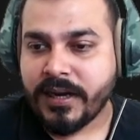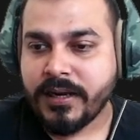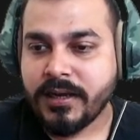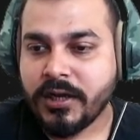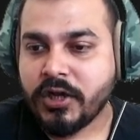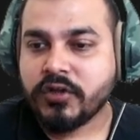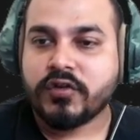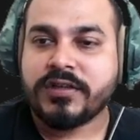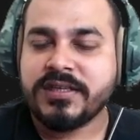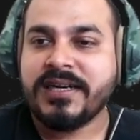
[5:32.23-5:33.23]
right?
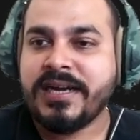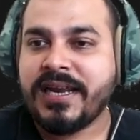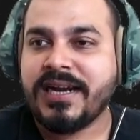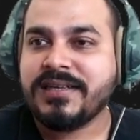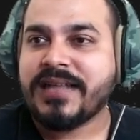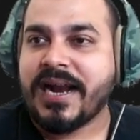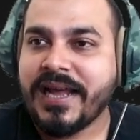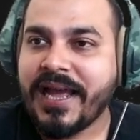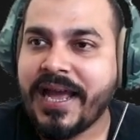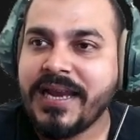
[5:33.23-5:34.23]
So this indicates
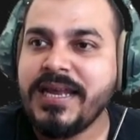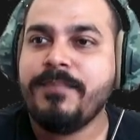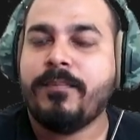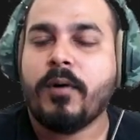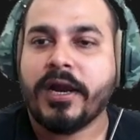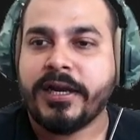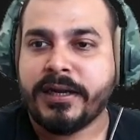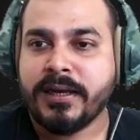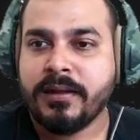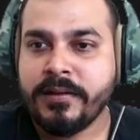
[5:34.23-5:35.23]
that any
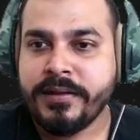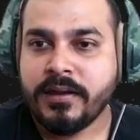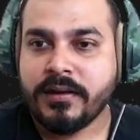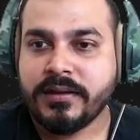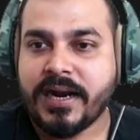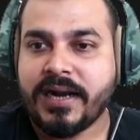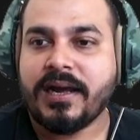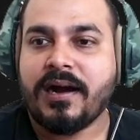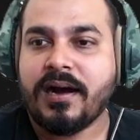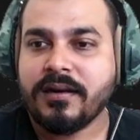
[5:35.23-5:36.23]
point
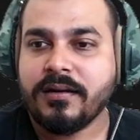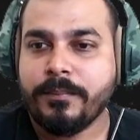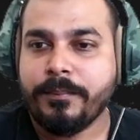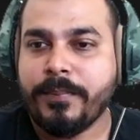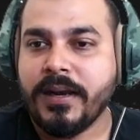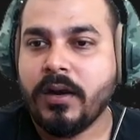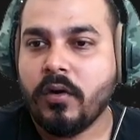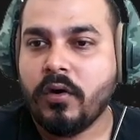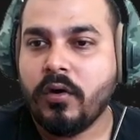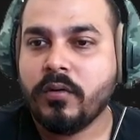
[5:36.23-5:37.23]
that are
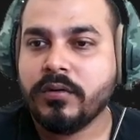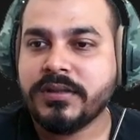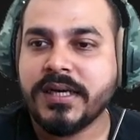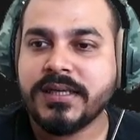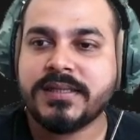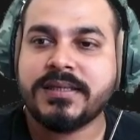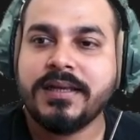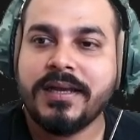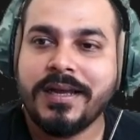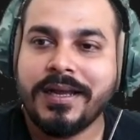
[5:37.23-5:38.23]
below
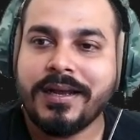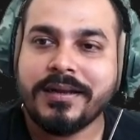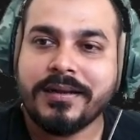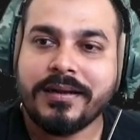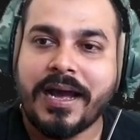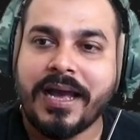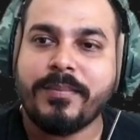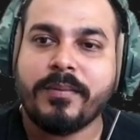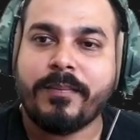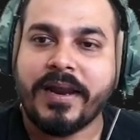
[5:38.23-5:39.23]
this
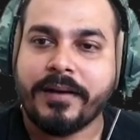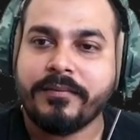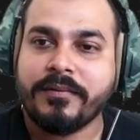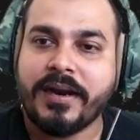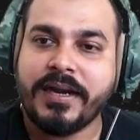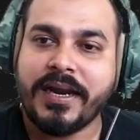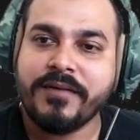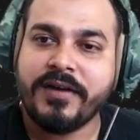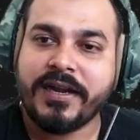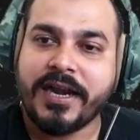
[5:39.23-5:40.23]
hyperplane, right?
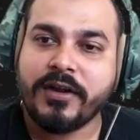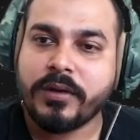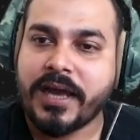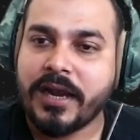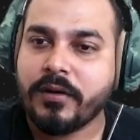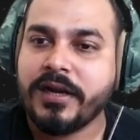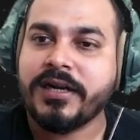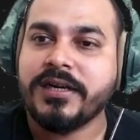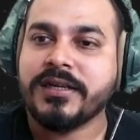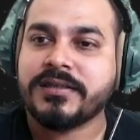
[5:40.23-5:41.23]
And if we try to
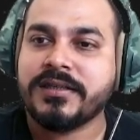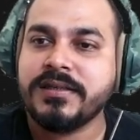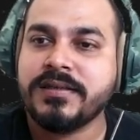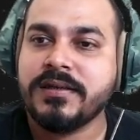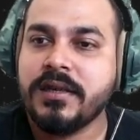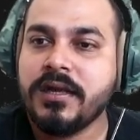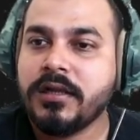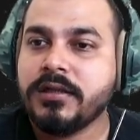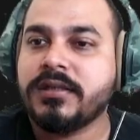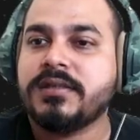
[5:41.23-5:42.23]
calculate the distance,
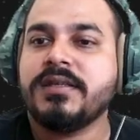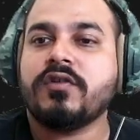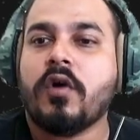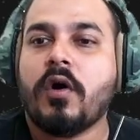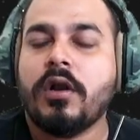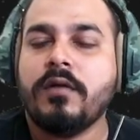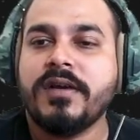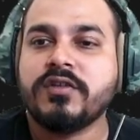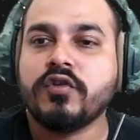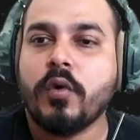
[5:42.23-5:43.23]
this is
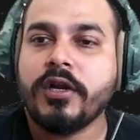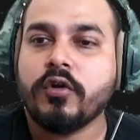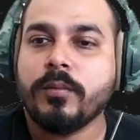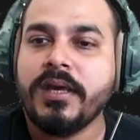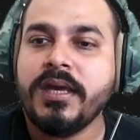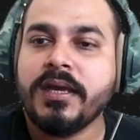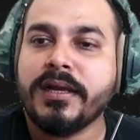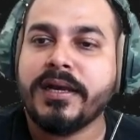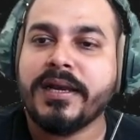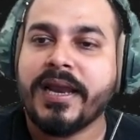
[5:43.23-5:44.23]
always going to be
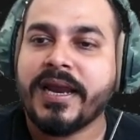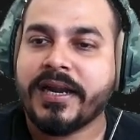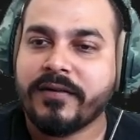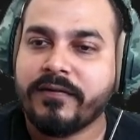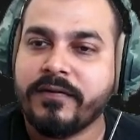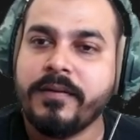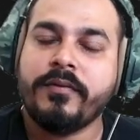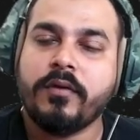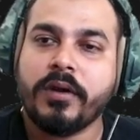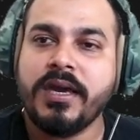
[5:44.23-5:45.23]
negative.
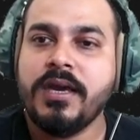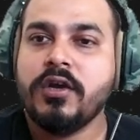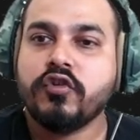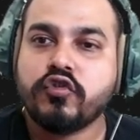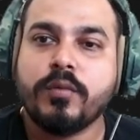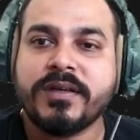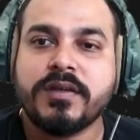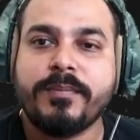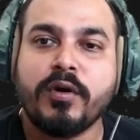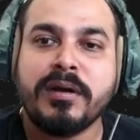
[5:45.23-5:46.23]
Okay, super
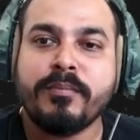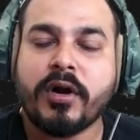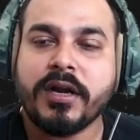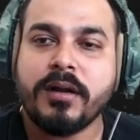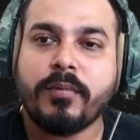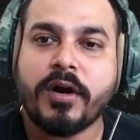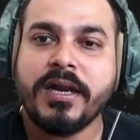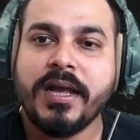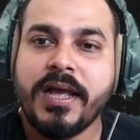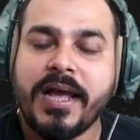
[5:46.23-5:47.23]
important
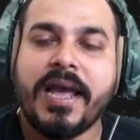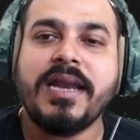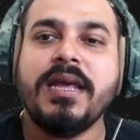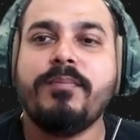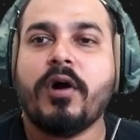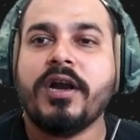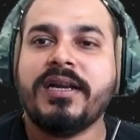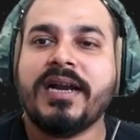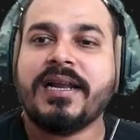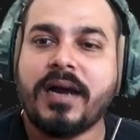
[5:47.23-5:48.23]
point. Any
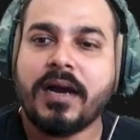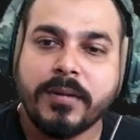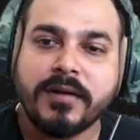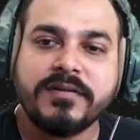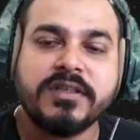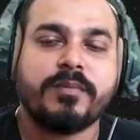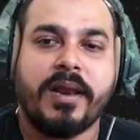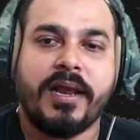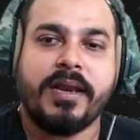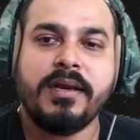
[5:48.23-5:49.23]
point that are above this
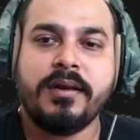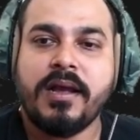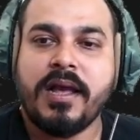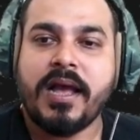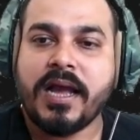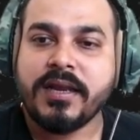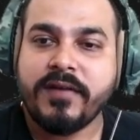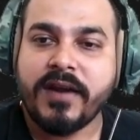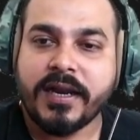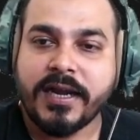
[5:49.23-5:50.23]
plane, and
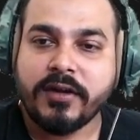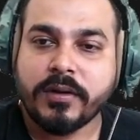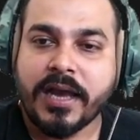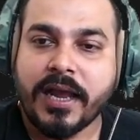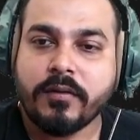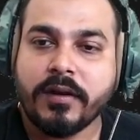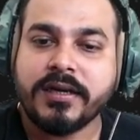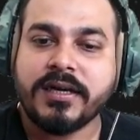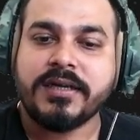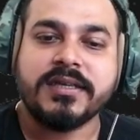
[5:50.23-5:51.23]
if we are trying to
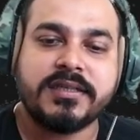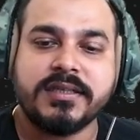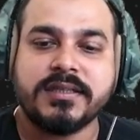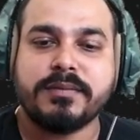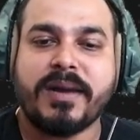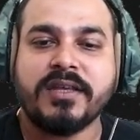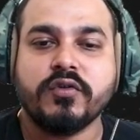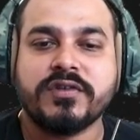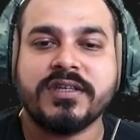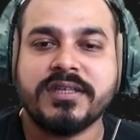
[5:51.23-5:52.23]
calculate the distance by
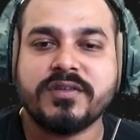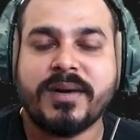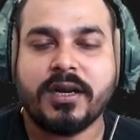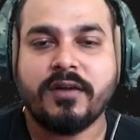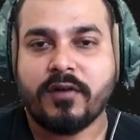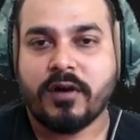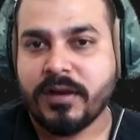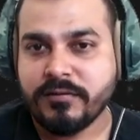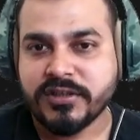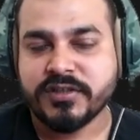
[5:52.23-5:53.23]
using this particular
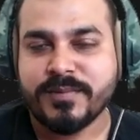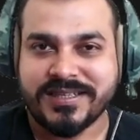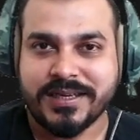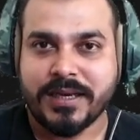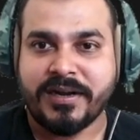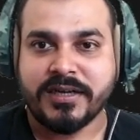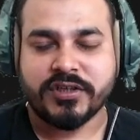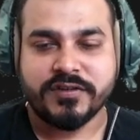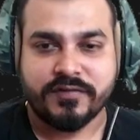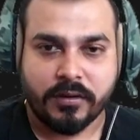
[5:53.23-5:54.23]
formula, which is basically my
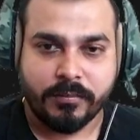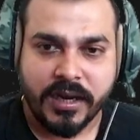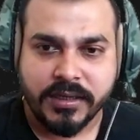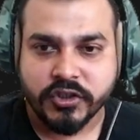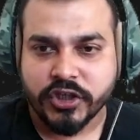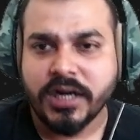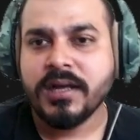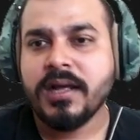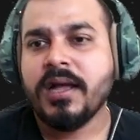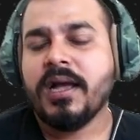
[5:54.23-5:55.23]
distance formula, in
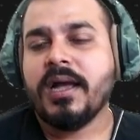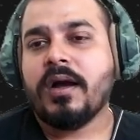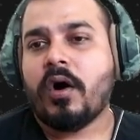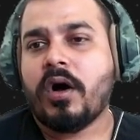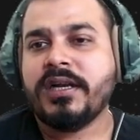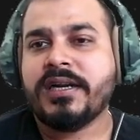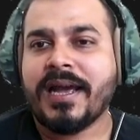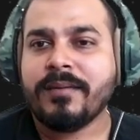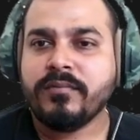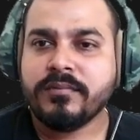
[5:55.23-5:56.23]
short, all the
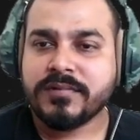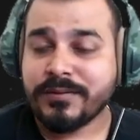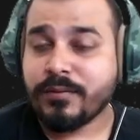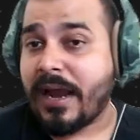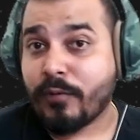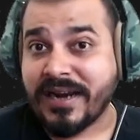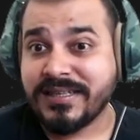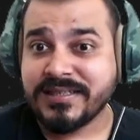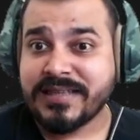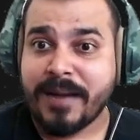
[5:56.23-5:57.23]
time, and why
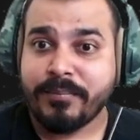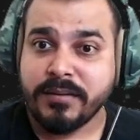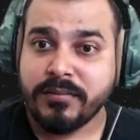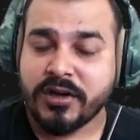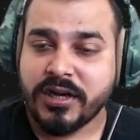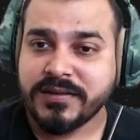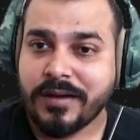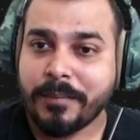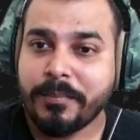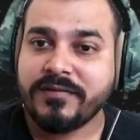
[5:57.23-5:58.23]
this is happening,
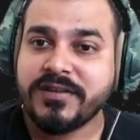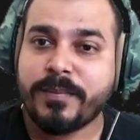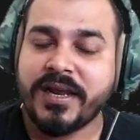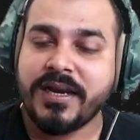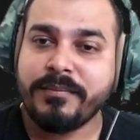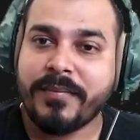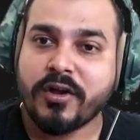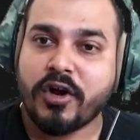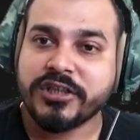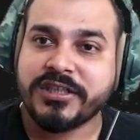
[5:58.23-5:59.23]
because above this plane
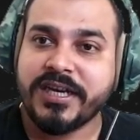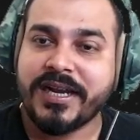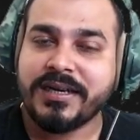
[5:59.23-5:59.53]
my cos